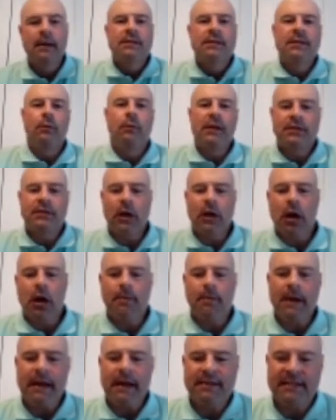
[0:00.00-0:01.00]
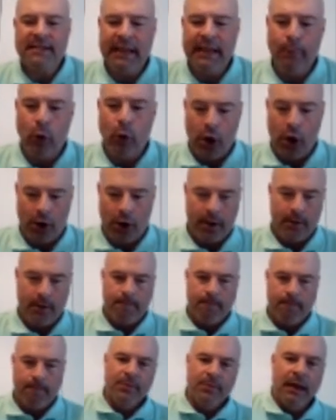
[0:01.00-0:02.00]
So we talk about teamwork,
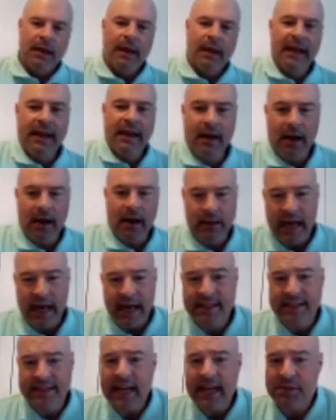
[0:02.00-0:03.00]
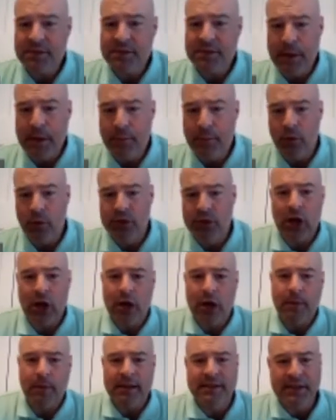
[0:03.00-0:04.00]
and a lot of times people will
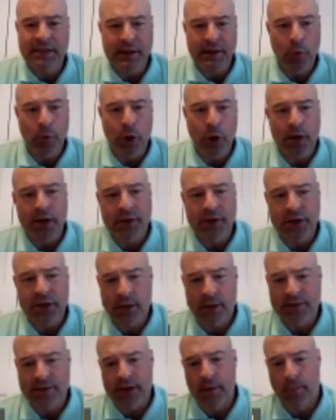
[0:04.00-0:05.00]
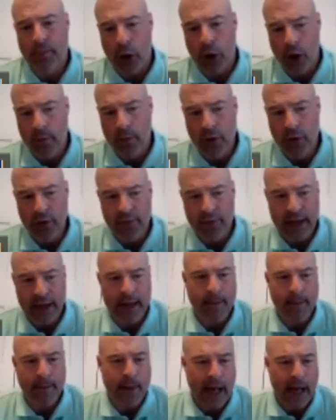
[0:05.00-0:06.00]
talk about teamwork in terms of the ball
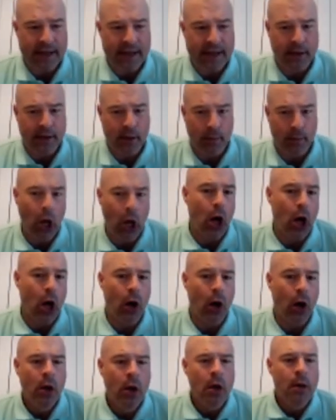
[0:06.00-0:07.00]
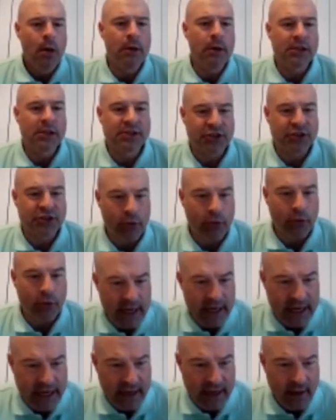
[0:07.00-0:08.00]
movement and passing the ball, but
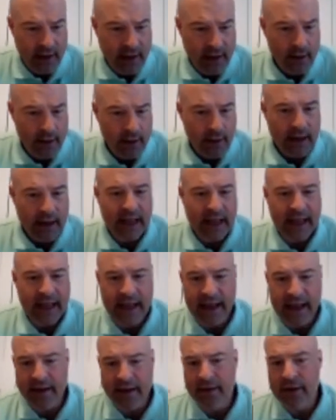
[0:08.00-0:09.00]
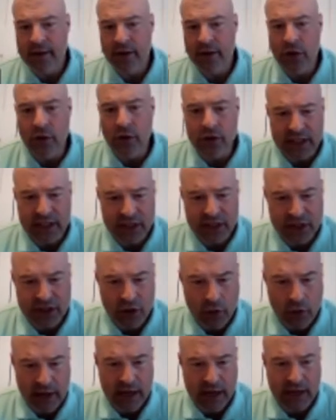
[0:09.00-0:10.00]
screening and using
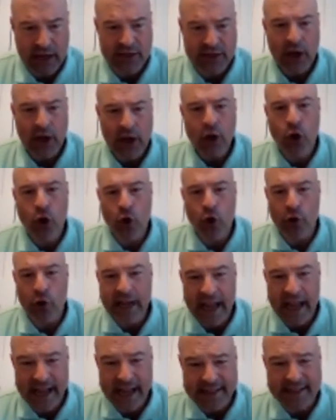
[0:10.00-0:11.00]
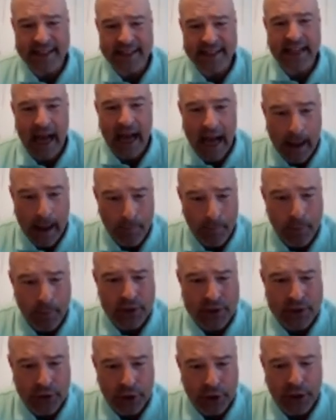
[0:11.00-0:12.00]
screens creates the
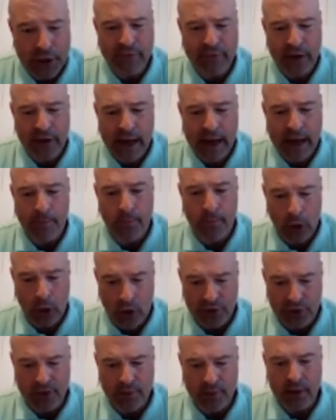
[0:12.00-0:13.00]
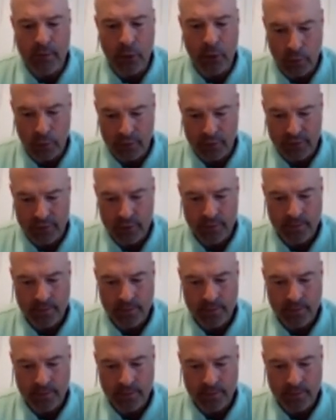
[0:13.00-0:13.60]
opportunity for that ball to be moved.